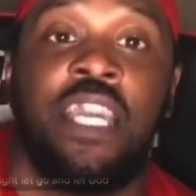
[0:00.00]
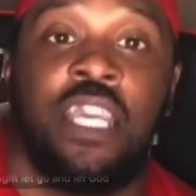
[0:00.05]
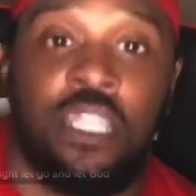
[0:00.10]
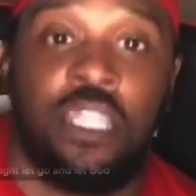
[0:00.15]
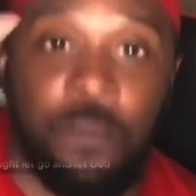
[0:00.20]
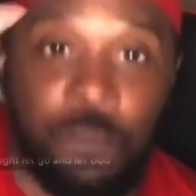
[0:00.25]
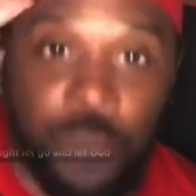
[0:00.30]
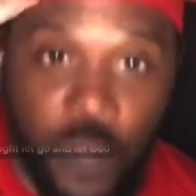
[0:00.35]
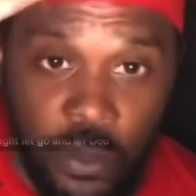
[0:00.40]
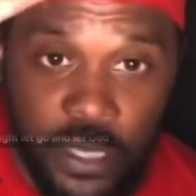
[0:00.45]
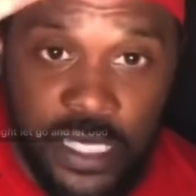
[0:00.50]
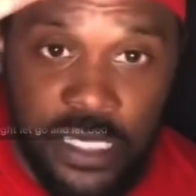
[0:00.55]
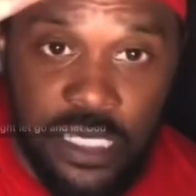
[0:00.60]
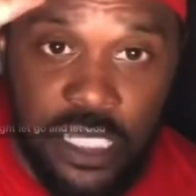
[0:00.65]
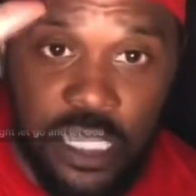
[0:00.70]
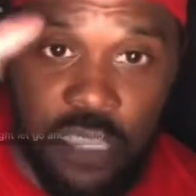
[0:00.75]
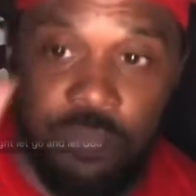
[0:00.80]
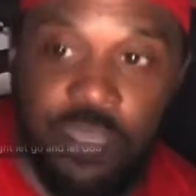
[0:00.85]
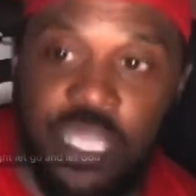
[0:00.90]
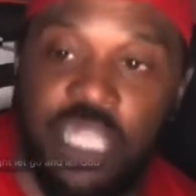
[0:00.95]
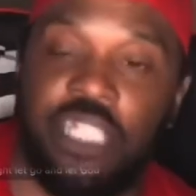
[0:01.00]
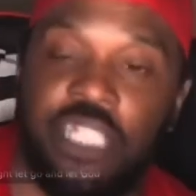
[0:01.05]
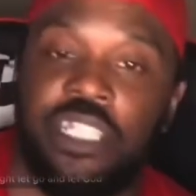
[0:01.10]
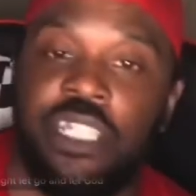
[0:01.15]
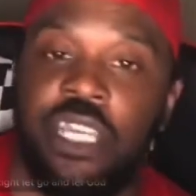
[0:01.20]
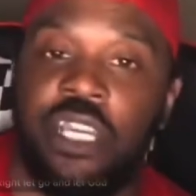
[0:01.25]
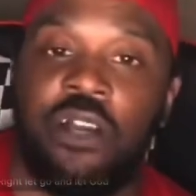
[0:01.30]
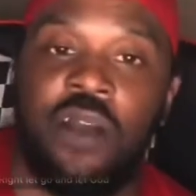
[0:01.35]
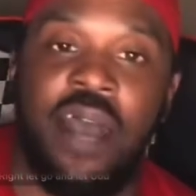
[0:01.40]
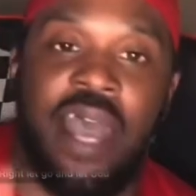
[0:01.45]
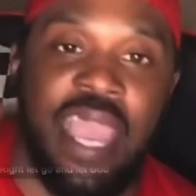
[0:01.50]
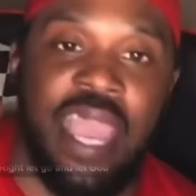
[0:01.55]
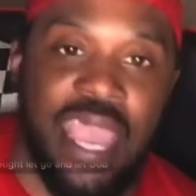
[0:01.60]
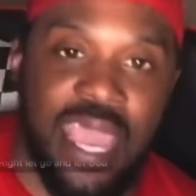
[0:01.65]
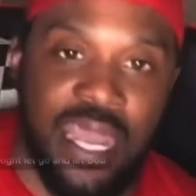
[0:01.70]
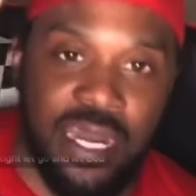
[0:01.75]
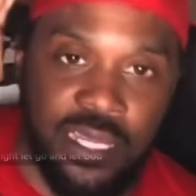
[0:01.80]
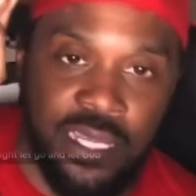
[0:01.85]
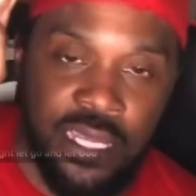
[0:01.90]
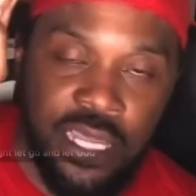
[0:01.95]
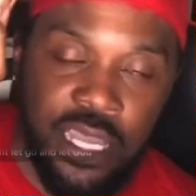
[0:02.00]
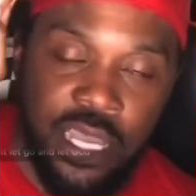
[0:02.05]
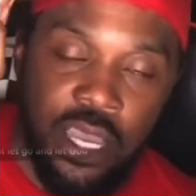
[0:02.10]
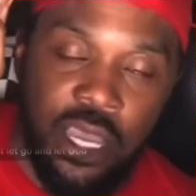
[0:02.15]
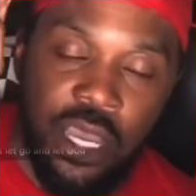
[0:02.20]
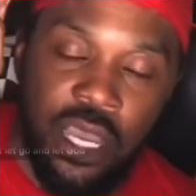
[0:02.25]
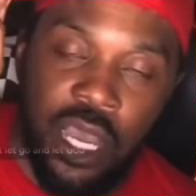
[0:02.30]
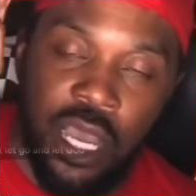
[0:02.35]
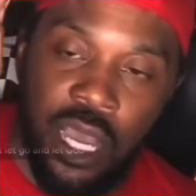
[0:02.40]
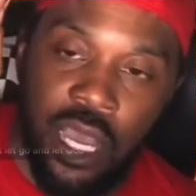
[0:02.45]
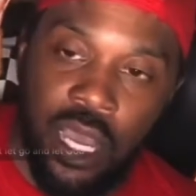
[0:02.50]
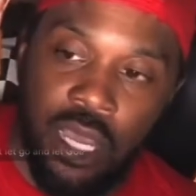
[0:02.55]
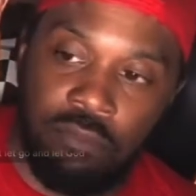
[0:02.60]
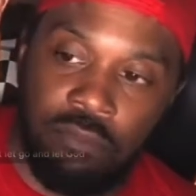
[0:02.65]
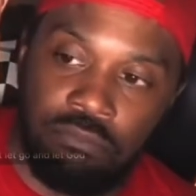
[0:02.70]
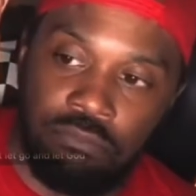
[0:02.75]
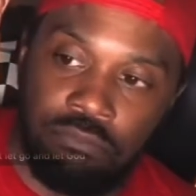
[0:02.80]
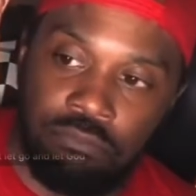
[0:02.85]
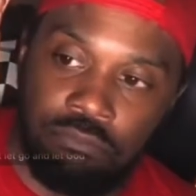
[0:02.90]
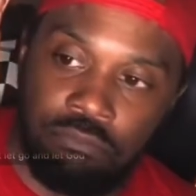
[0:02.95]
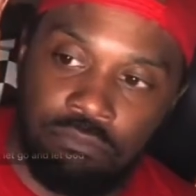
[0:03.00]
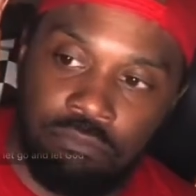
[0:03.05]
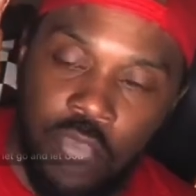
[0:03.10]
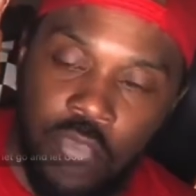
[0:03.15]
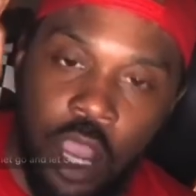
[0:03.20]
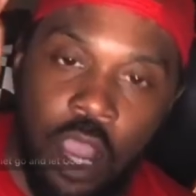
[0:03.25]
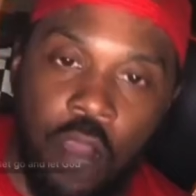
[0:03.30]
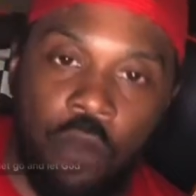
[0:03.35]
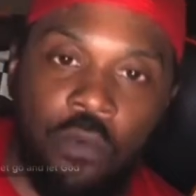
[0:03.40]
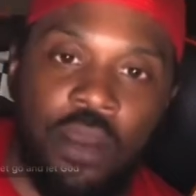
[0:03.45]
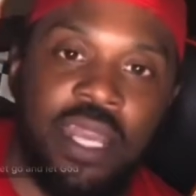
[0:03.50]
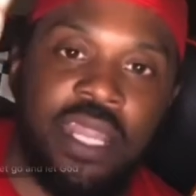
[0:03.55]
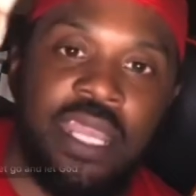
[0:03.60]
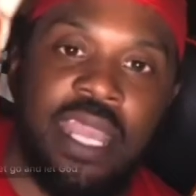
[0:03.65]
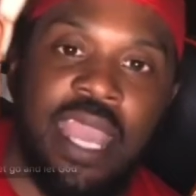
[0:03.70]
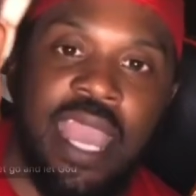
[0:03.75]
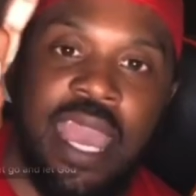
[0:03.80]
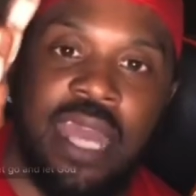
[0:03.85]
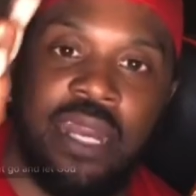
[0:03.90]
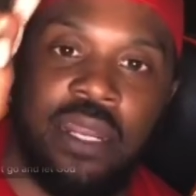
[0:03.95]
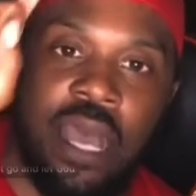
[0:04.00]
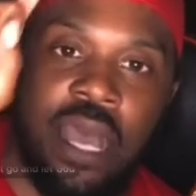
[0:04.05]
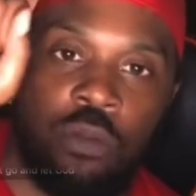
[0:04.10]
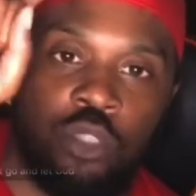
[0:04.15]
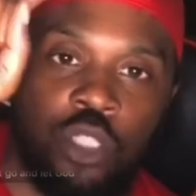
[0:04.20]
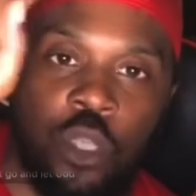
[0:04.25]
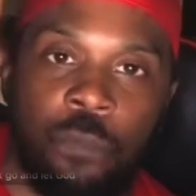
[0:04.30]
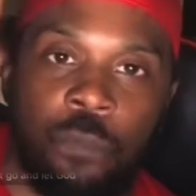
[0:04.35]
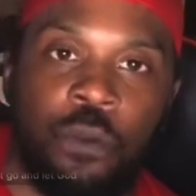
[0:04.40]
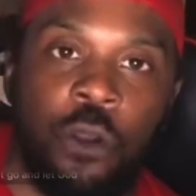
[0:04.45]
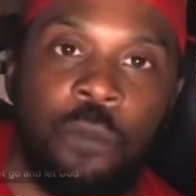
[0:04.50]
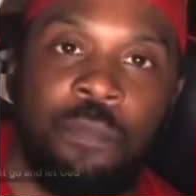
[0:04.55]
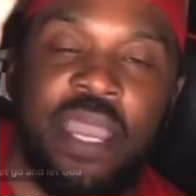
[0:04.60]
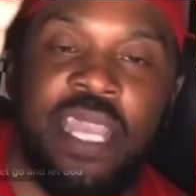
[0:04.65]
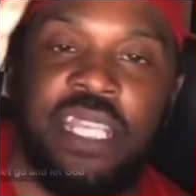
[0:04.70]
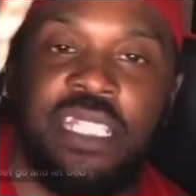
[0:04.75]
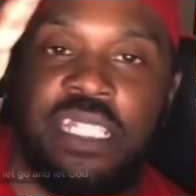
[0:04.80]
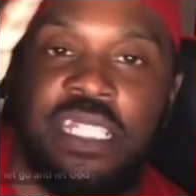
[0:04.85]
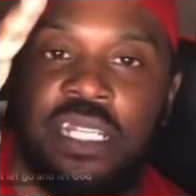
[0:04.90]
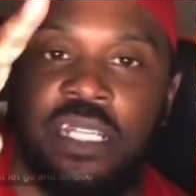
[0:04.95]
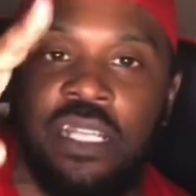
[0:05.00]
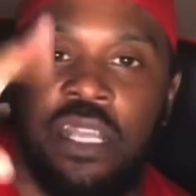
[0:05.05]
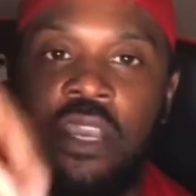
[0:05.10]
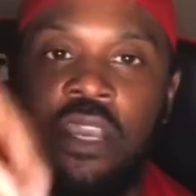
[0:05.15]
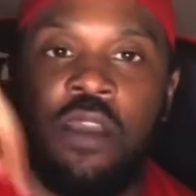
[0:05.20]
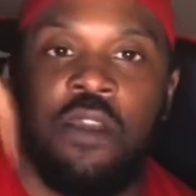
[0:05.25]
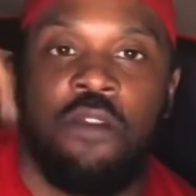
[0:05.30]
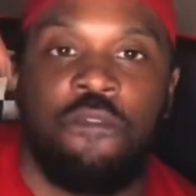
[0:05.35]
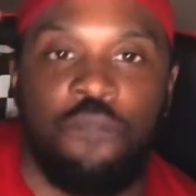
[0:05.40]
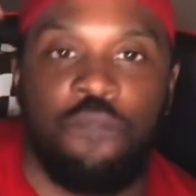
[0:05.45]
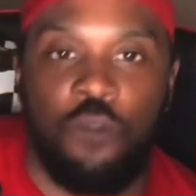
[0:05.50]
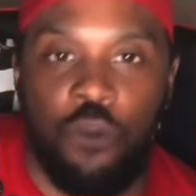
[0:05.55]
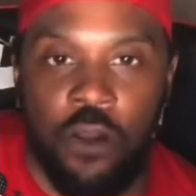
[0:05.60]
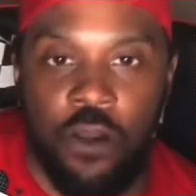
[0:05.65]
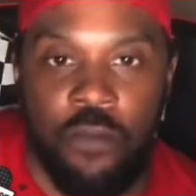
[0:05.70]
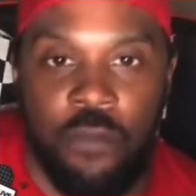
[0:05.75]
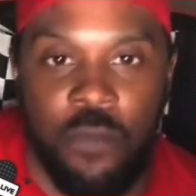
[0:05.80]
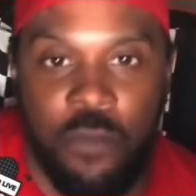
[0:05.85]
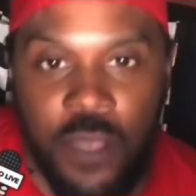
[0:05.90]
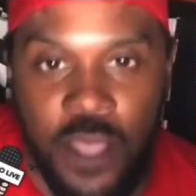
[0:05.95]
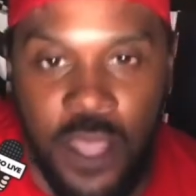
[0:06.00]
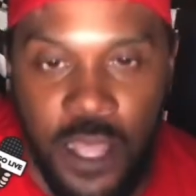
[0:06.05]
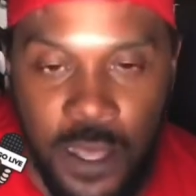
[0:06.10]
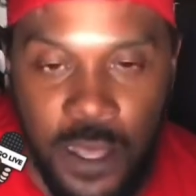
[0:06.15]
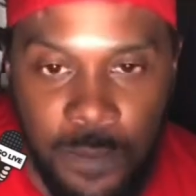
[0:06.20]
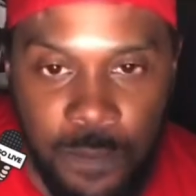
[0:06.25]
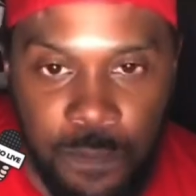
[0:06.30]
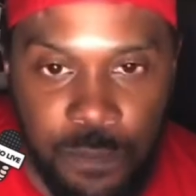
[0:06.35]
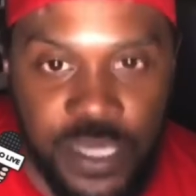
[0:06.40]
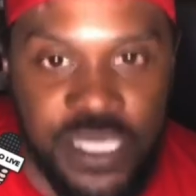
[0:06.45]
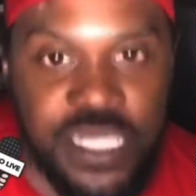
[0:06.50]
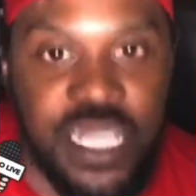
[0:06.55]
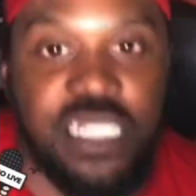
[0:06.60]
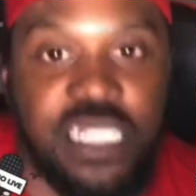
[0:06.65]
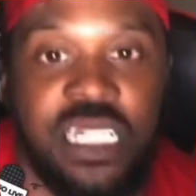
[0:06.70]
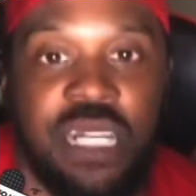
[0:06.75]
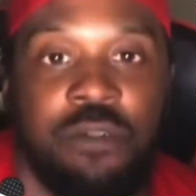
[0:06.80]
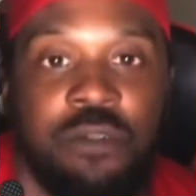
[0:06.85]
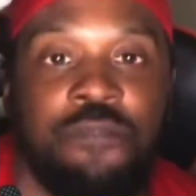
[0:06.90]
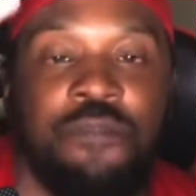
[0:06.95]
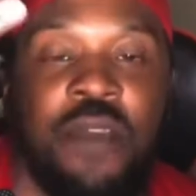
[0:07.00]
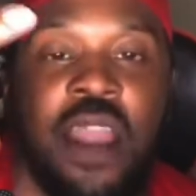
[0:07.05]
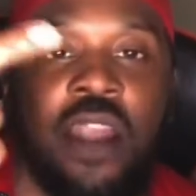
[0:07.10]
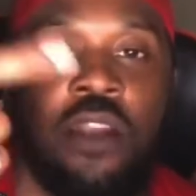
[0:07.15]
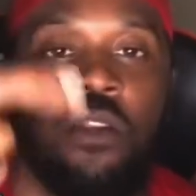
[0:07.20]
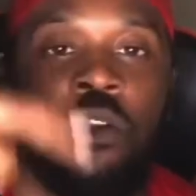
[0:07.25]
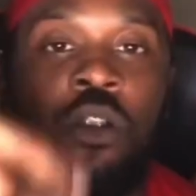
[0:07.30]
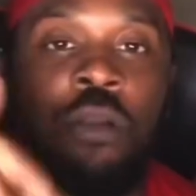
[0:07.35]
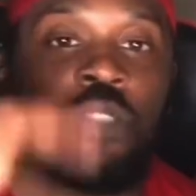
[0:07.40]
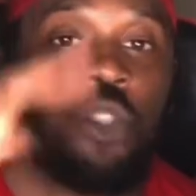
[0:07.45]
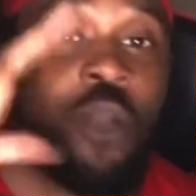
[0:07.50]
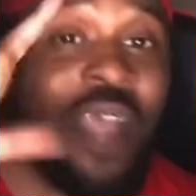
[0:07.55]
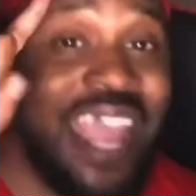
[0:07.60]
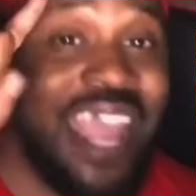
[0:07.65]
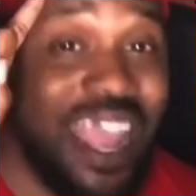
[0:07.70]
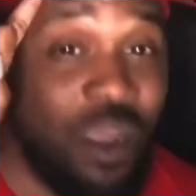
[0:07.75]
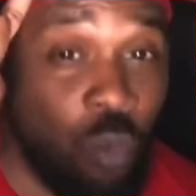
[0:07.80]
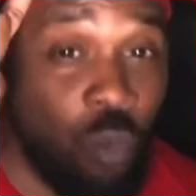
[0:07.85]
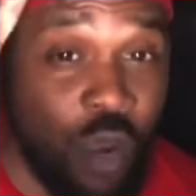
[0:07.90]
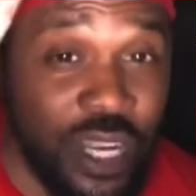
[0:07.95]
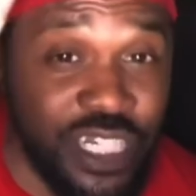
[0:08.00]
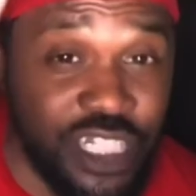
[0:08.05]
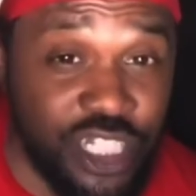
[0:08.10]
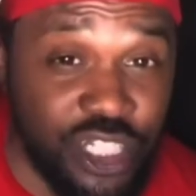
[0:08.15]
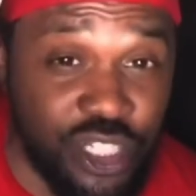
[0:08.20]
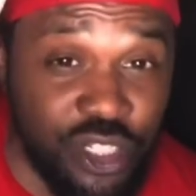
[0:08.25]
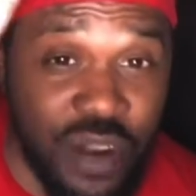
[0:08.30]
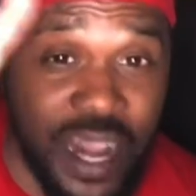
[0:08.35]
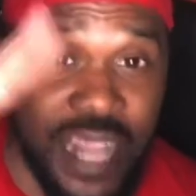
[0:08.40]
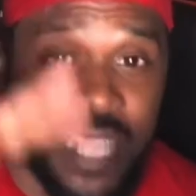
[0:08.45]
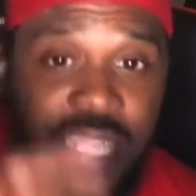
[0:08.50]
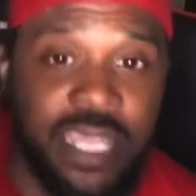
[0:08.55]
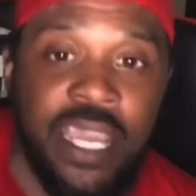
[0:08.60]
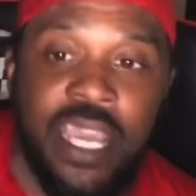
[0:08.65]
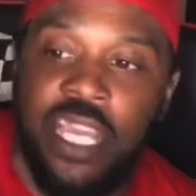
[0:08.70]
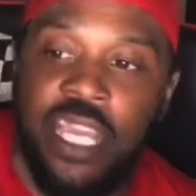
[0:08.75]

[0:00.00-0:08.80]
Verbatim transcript: The police took me to jail. I had a, um, I already had, I was on probation for um, possession of a firearm. So I had one strike.